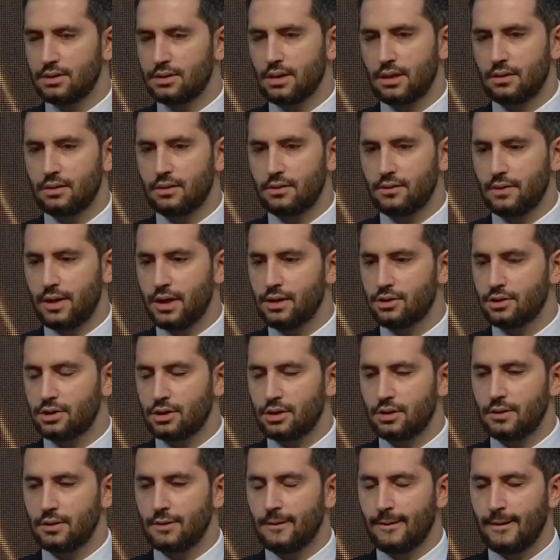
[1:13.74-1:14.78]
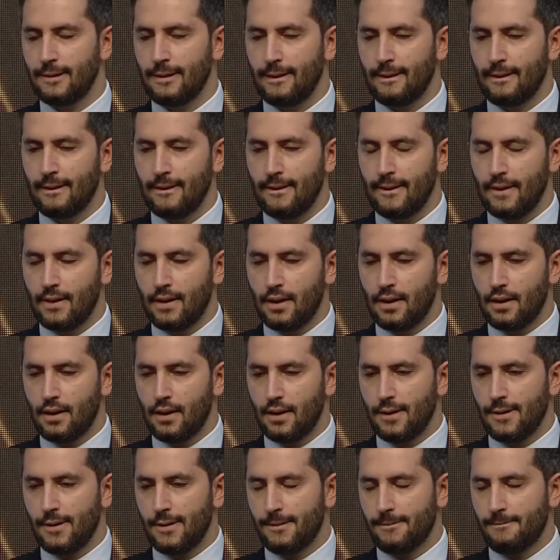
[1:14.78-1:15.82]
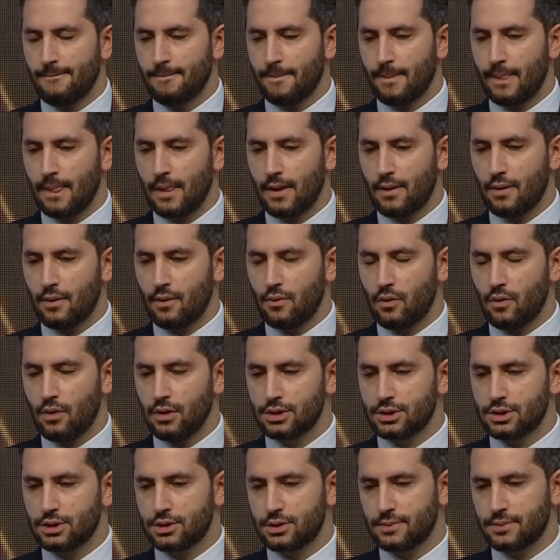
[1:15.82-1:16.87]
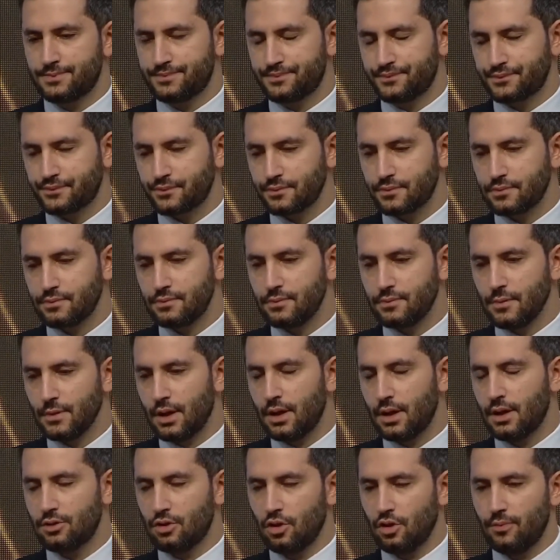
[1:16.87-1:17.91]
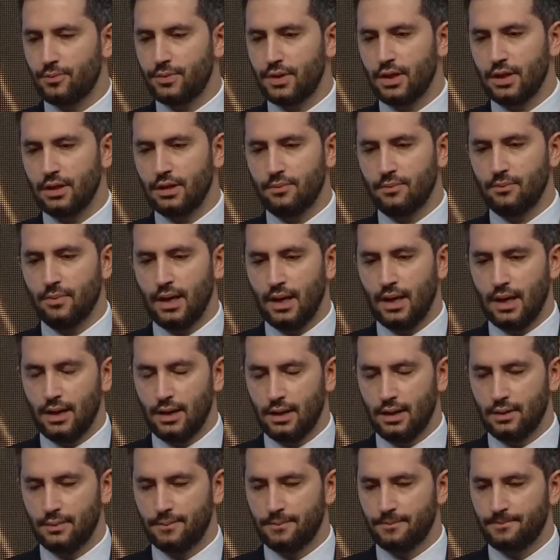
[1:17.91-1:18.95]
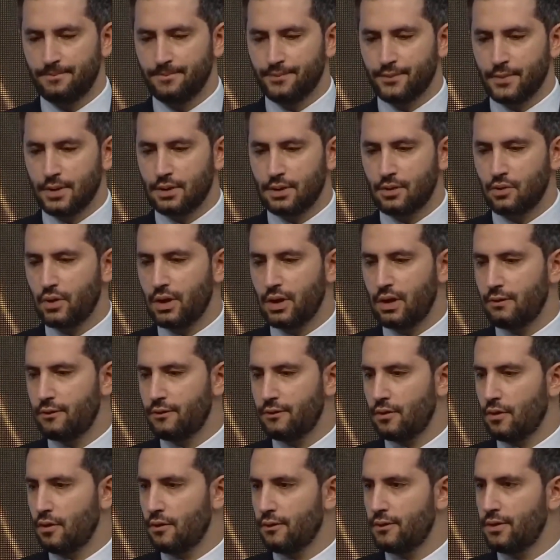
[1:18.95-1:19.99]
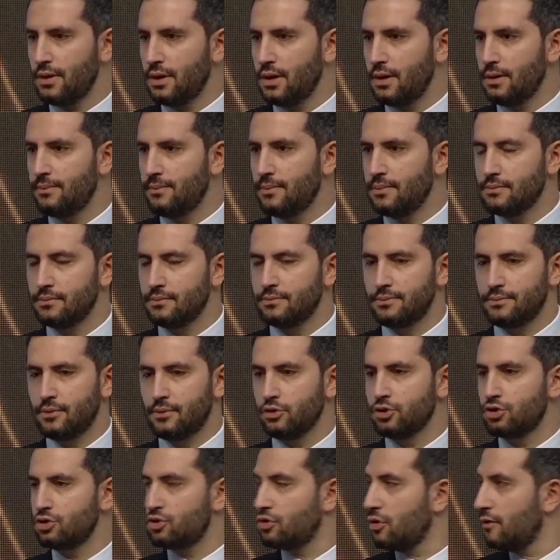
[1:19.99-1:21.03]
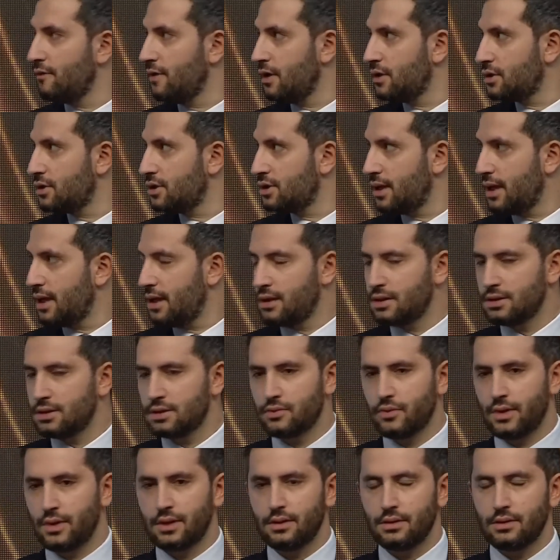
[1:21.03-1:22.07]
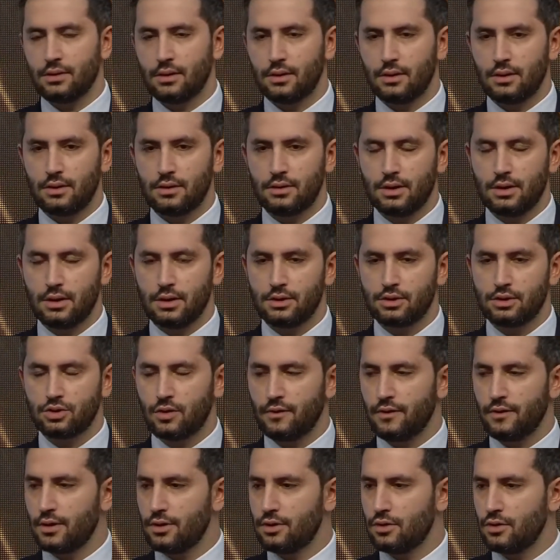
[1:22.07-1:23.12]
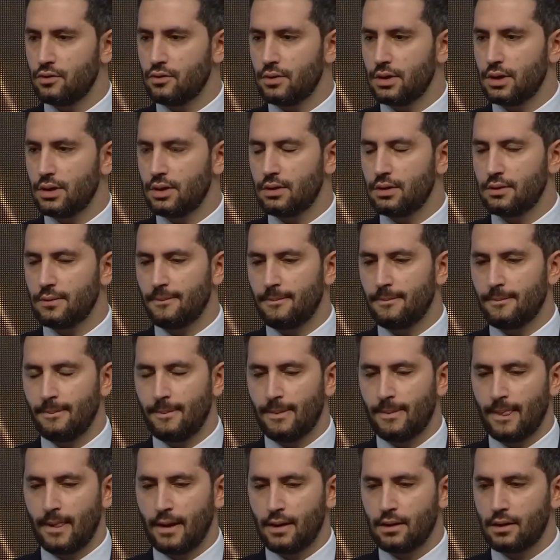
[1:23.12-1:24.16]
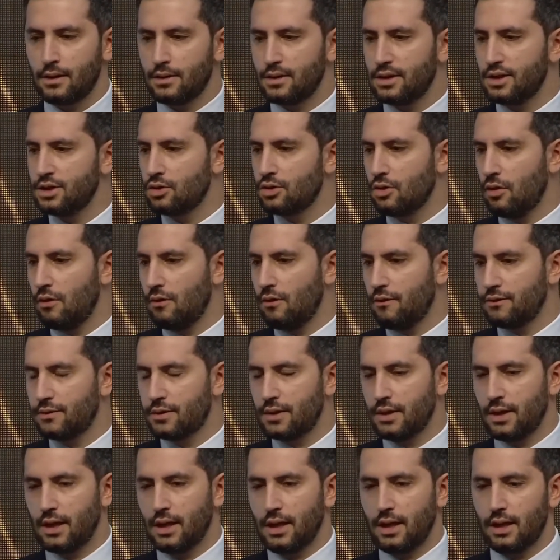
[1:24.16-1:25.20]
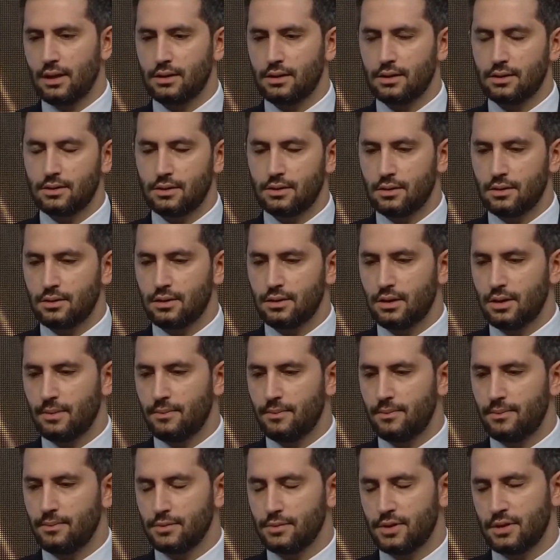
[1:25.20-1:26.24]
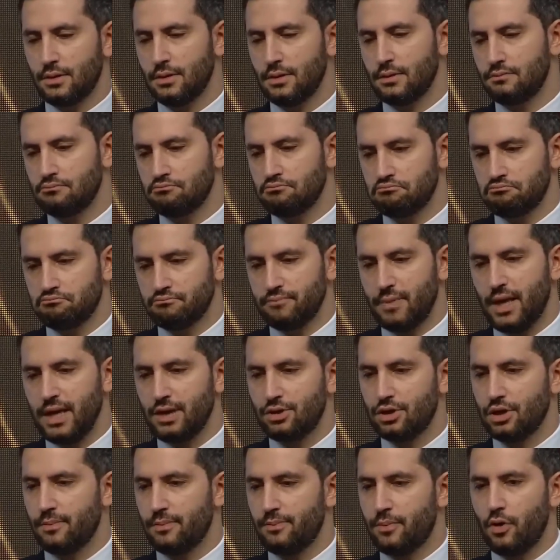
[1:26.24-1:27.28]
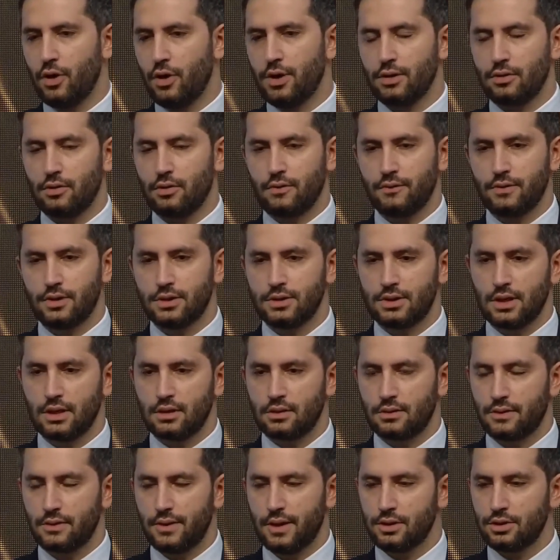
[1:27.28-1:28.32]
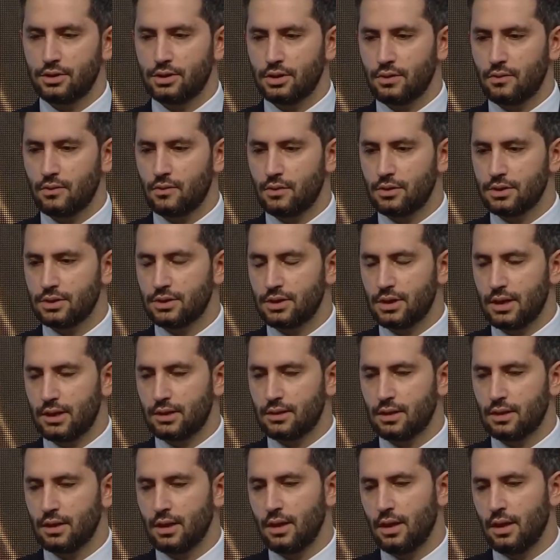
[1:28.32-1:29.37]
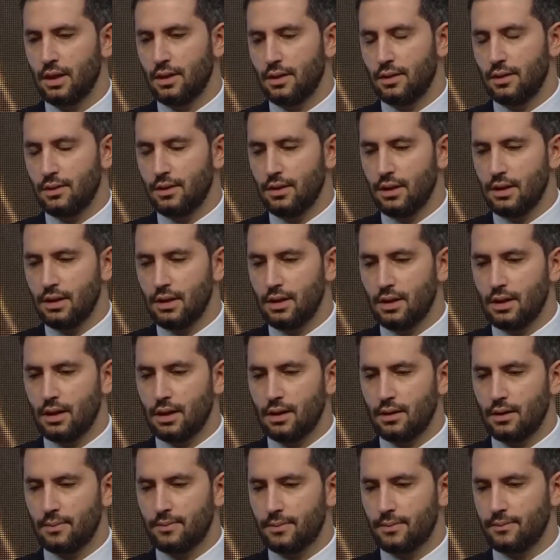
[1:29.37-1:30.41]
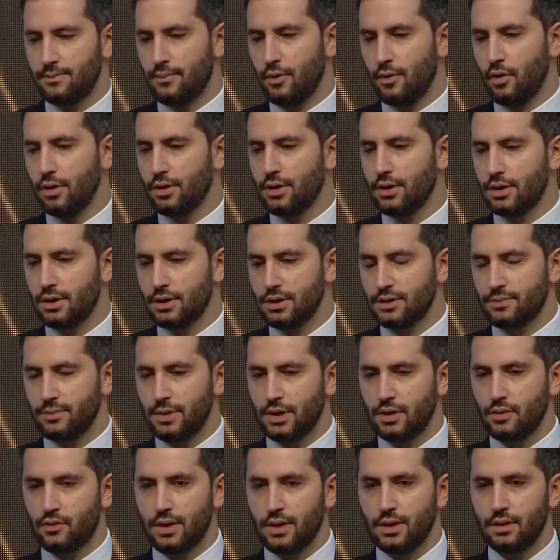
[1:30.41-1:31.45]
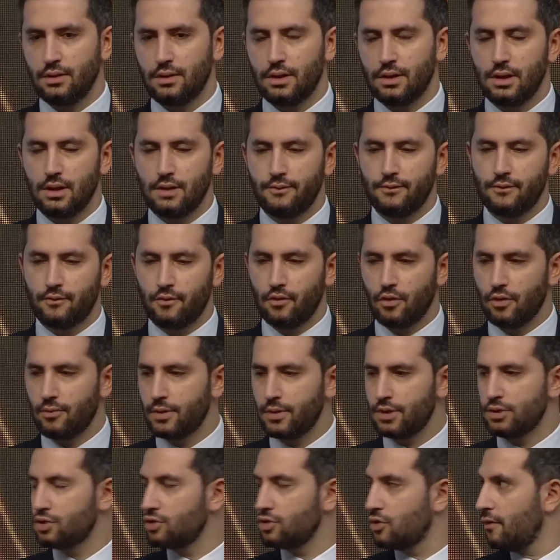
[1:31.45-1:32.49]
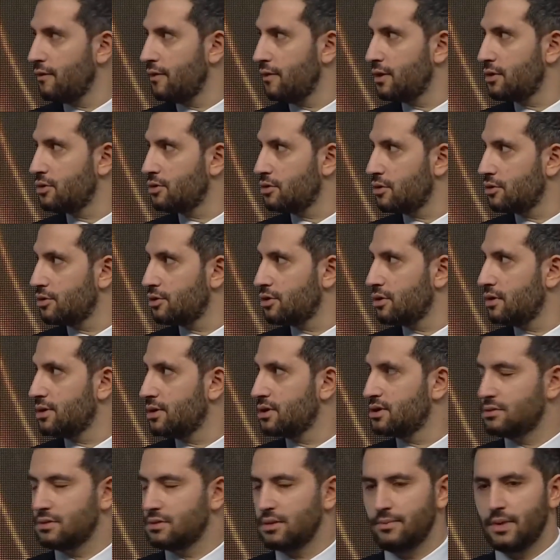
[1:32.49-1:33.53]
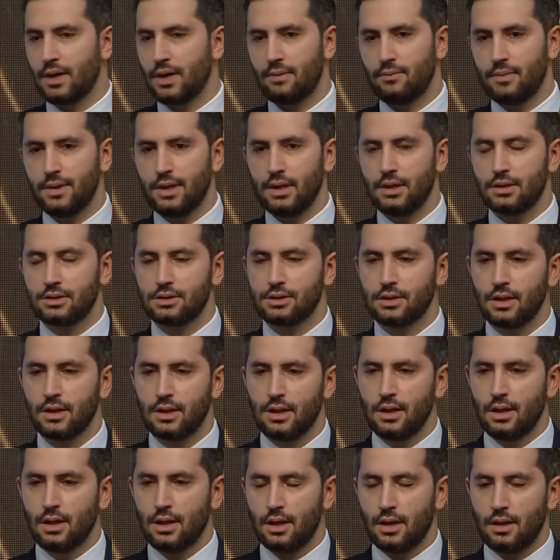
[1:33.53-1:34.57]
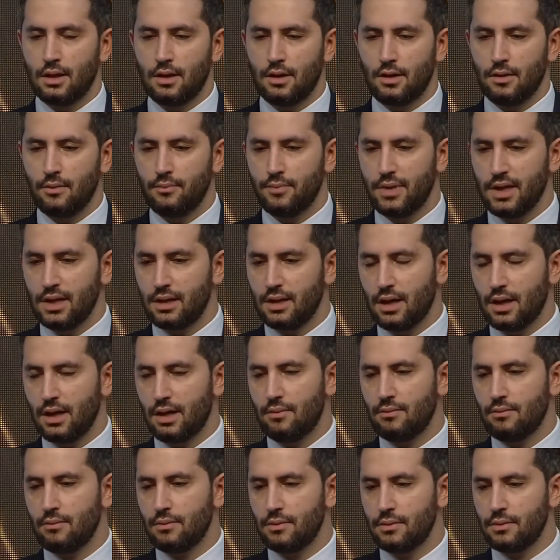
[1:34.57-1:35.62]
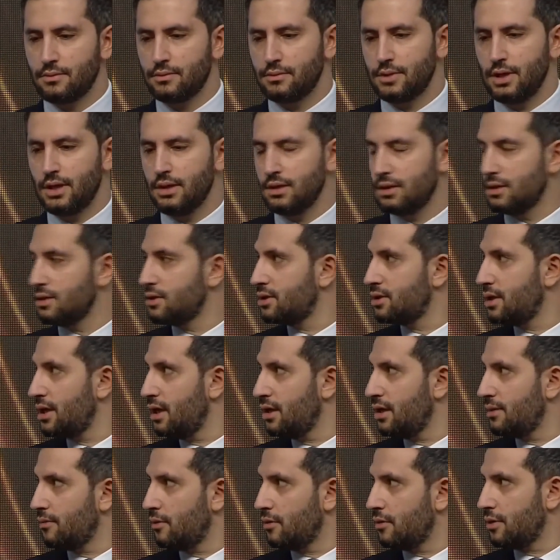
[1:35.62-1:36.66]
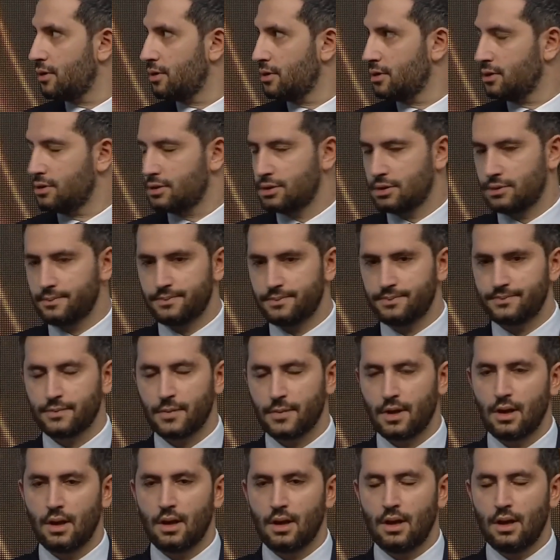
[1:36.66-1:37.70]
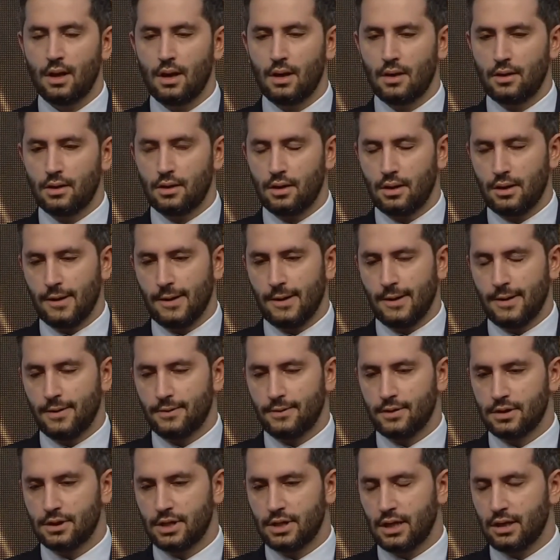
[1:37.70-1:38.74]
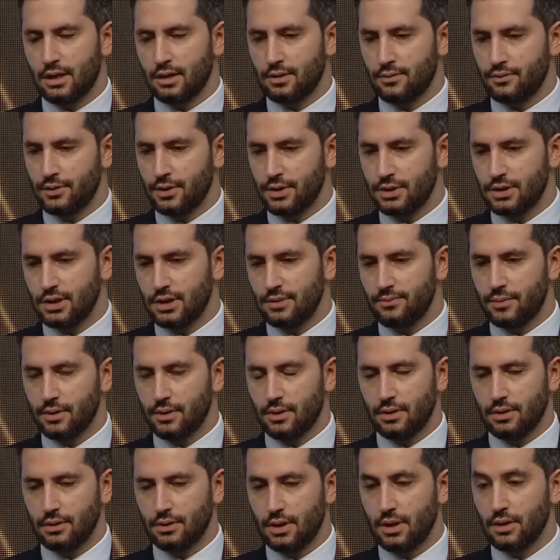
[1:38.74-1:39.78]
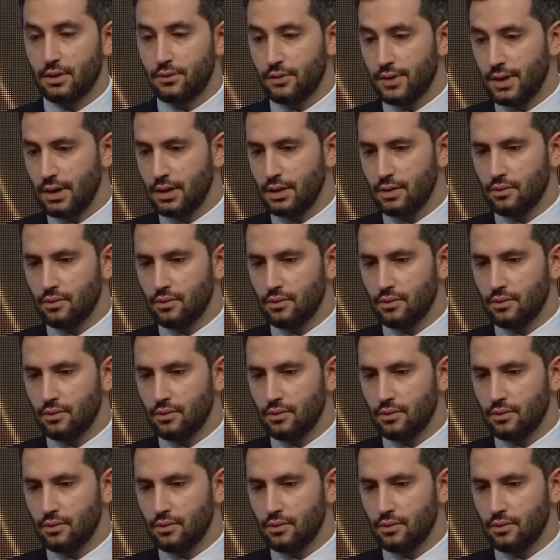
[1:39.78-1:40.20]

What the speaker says: adopted by 12 of the post-Soviet states when the Soviet Union dissolved, and the major point of this declaration was that the borders between the former Soviet Socialist republics become interstate borders. The second principle agreed was that the delimitation and further demarcation